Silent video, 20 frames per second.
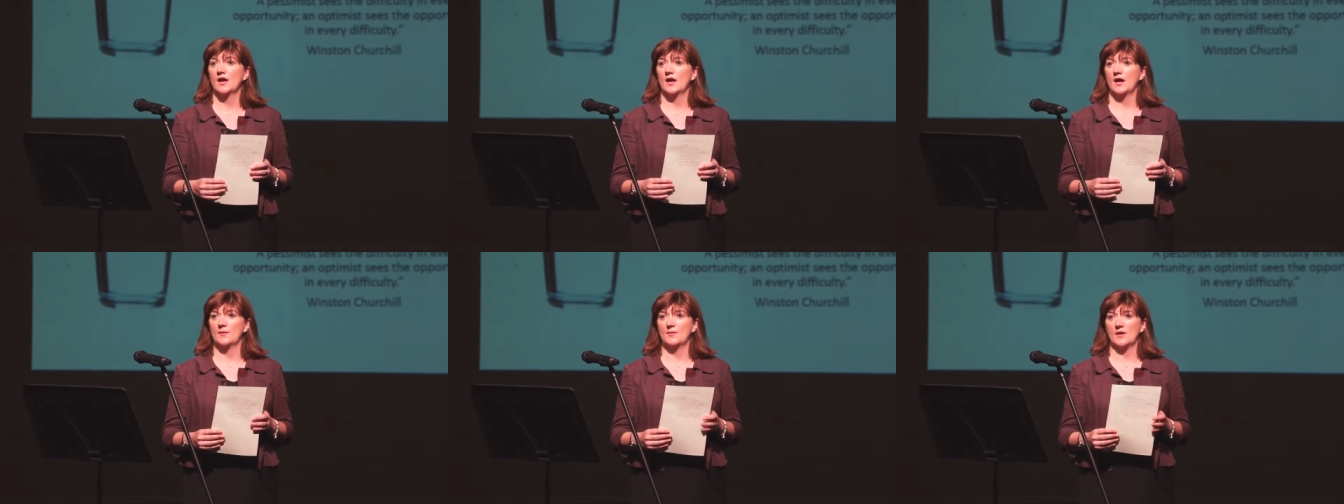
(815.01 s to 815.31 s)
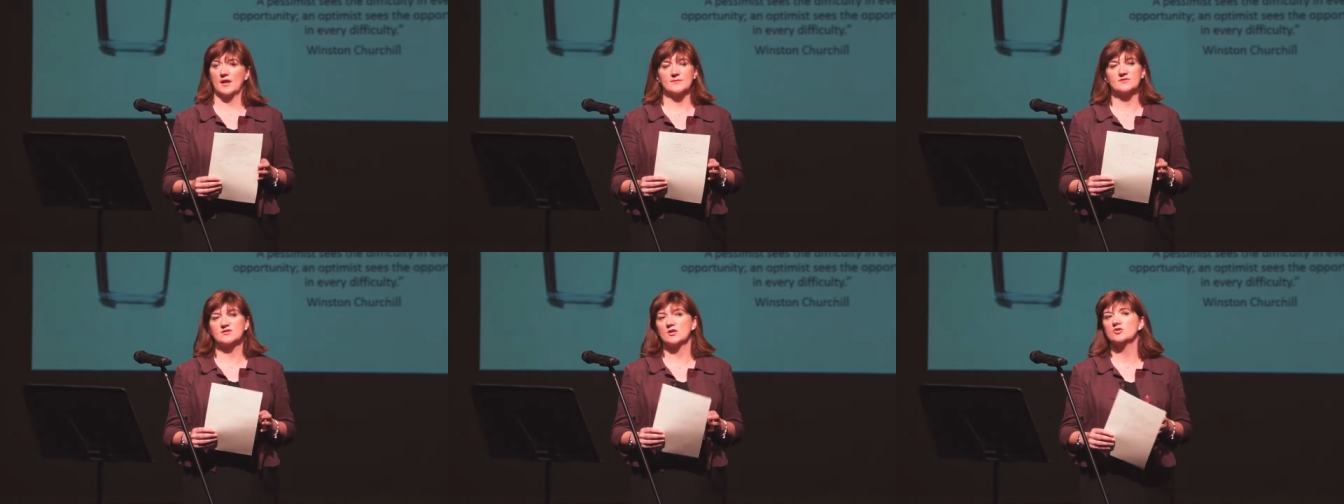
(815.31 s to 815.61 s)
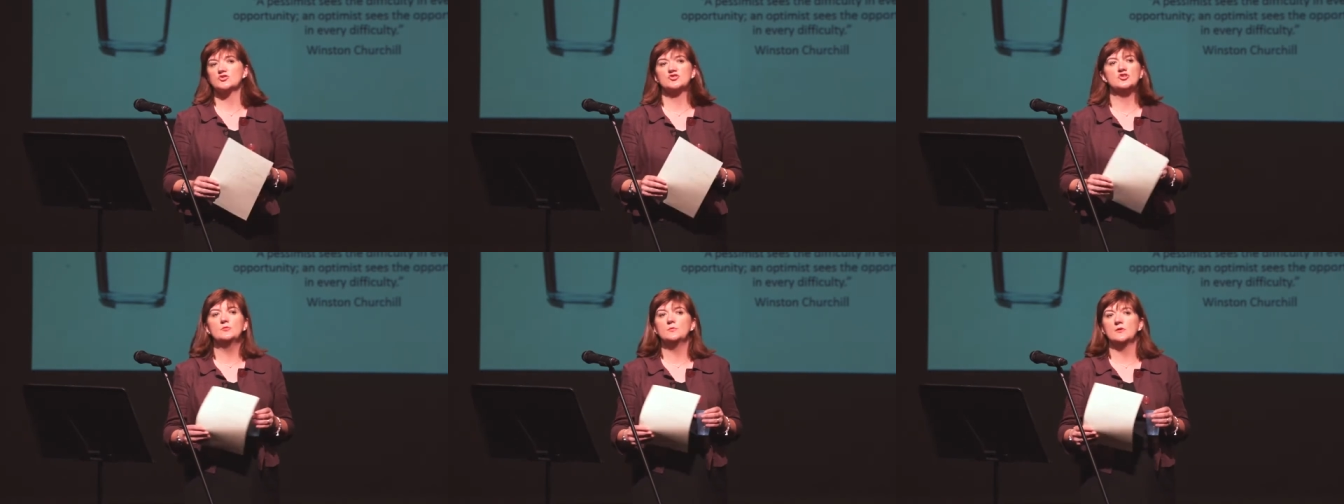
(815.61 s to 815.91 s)
and I'm so
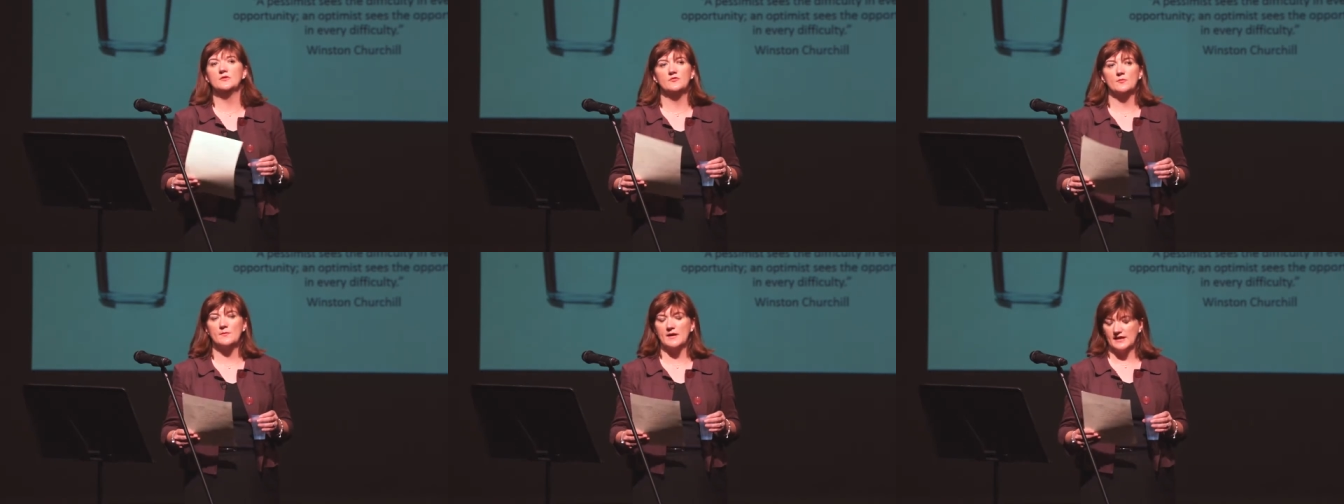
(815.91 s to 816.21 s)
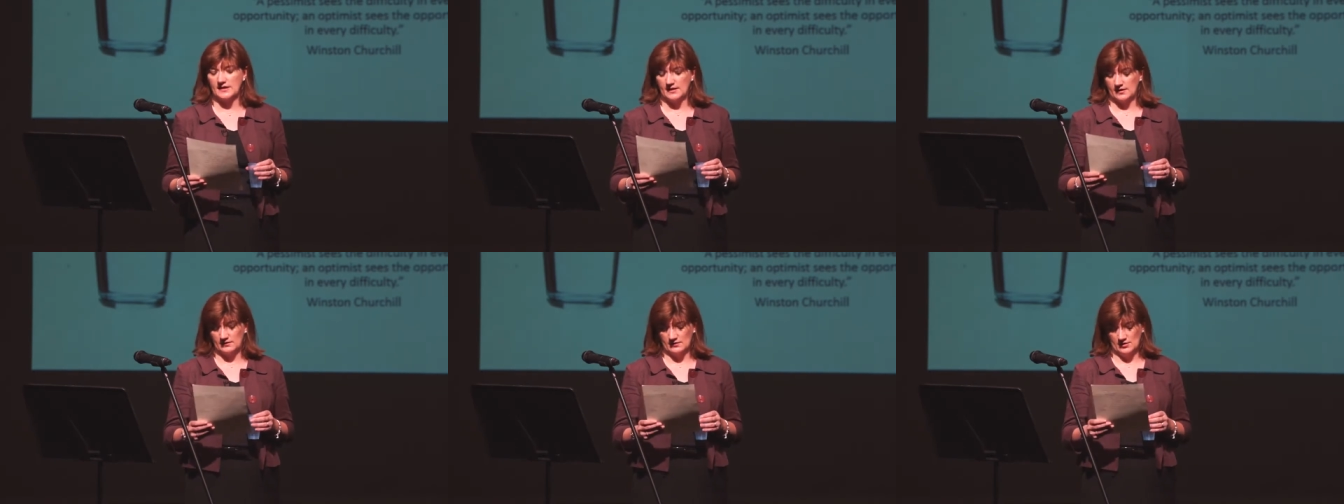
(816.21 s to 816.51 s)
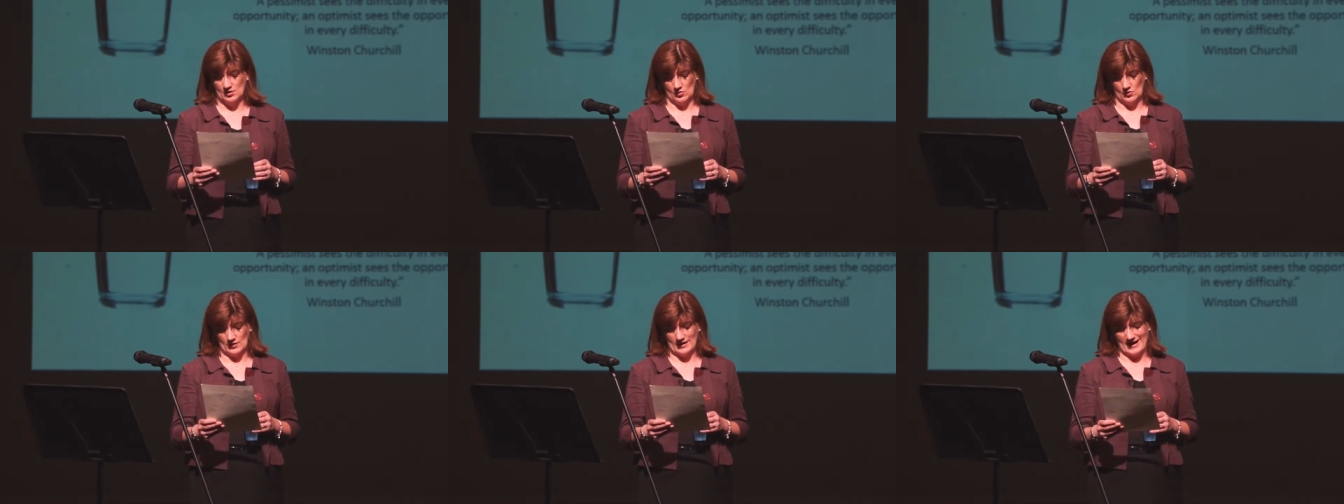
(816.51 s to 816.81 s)
stupid for making
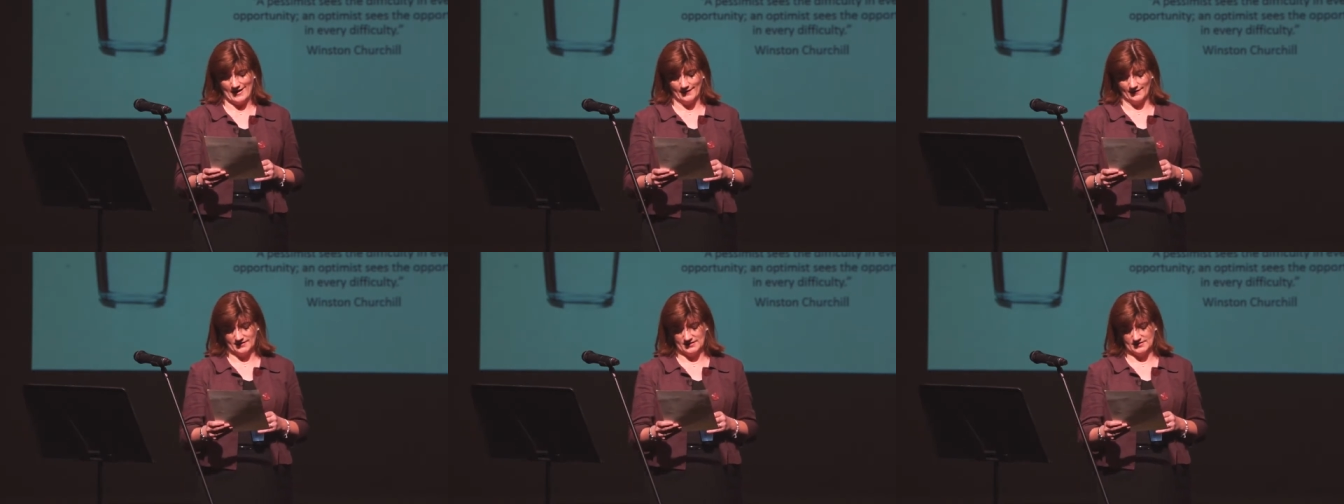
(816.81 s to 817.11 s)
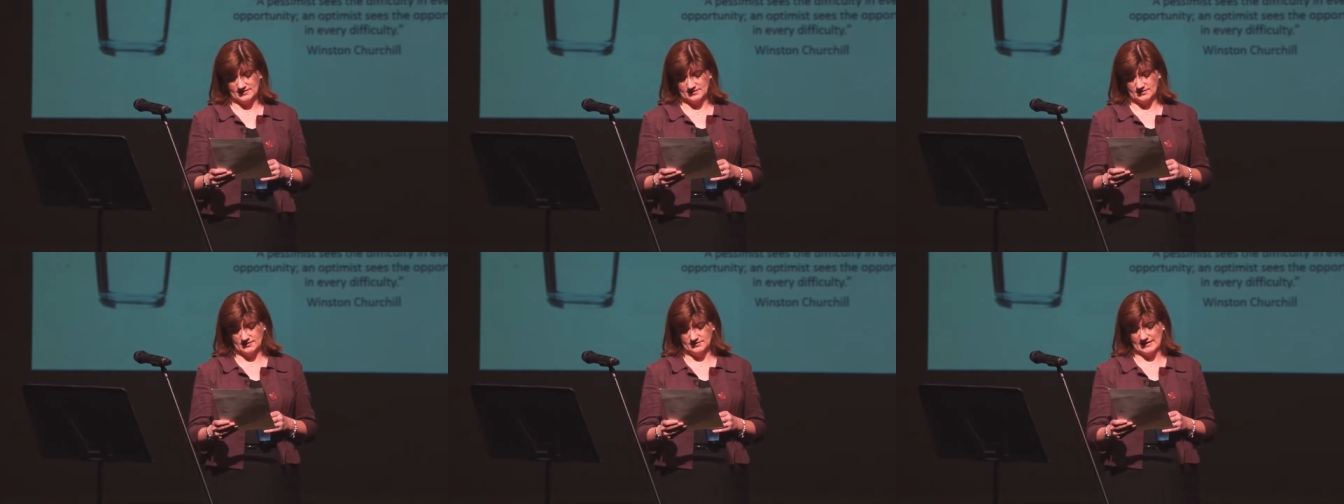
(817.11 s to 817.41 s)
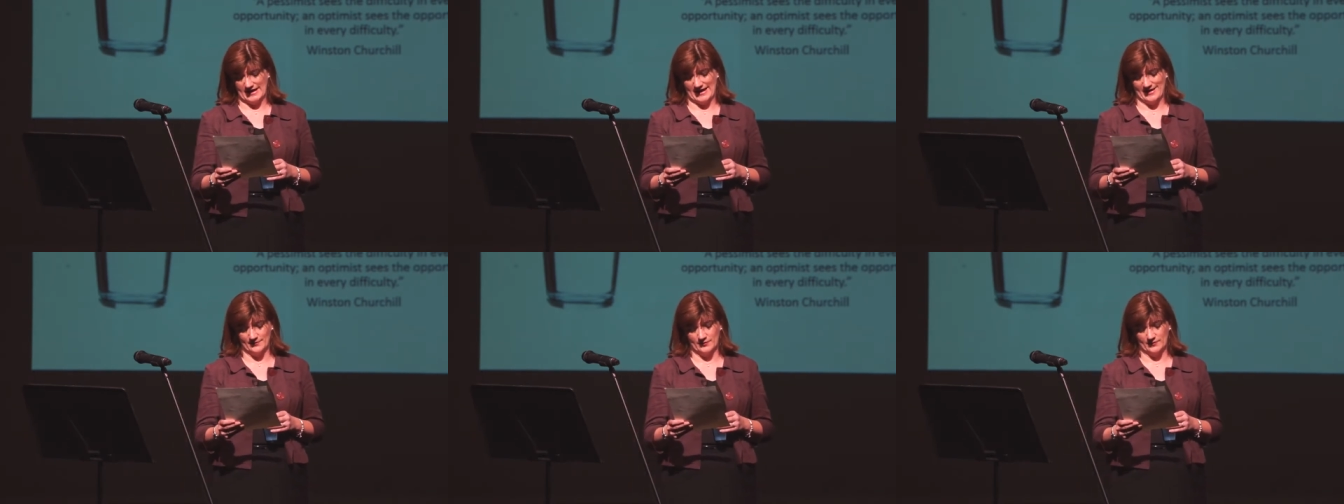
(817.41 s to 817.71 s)
or allowing this
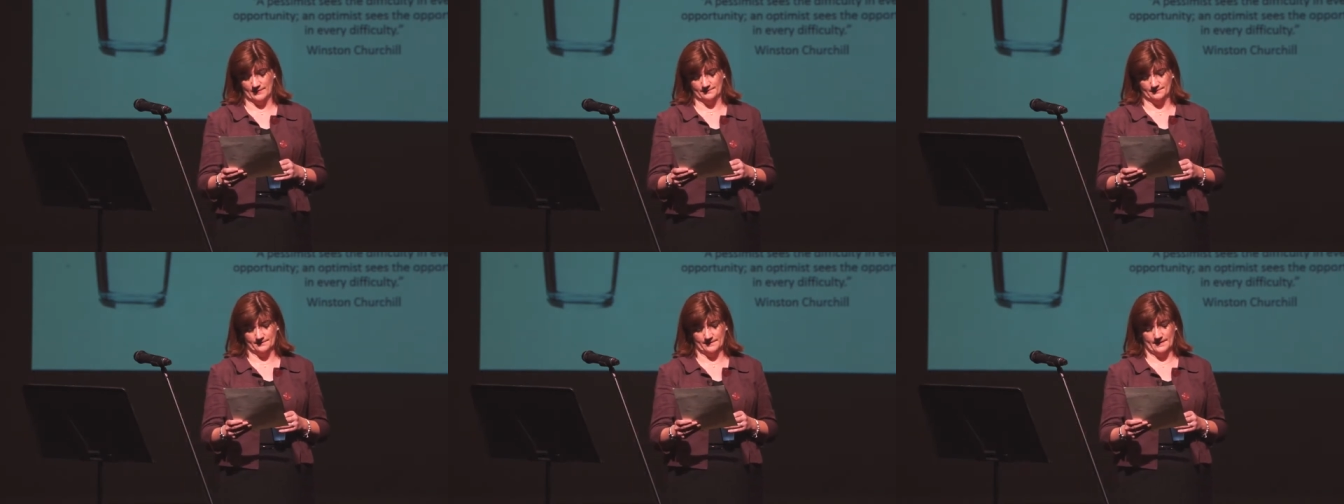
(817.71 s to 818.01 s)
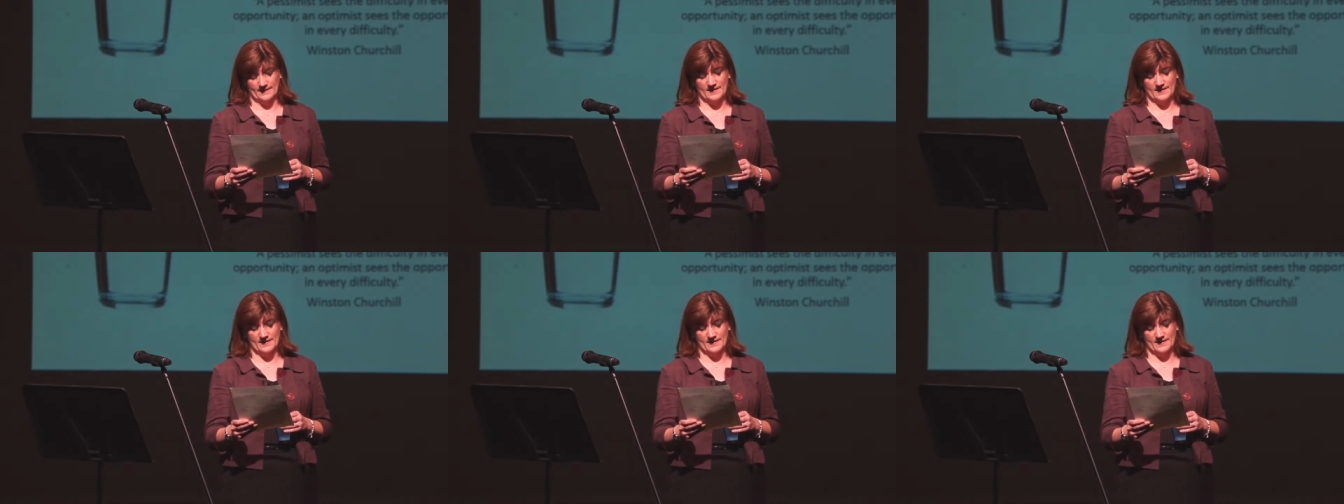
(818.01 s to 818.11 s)
to happen?